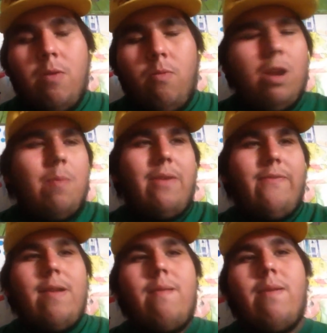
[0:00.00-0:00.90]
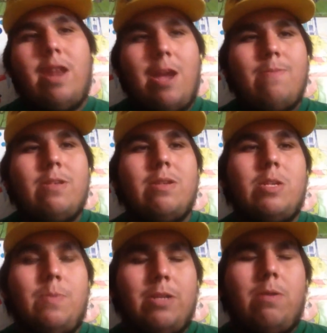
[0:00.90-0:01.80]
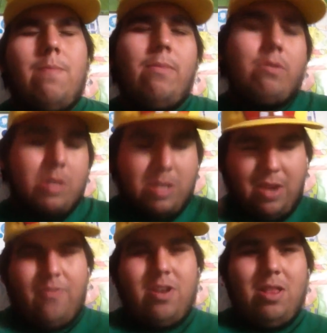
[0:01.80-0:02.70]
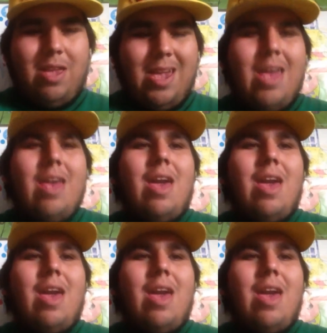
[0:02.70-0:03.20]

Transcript: One of my favorite episodes of SpongeBob, most definitely.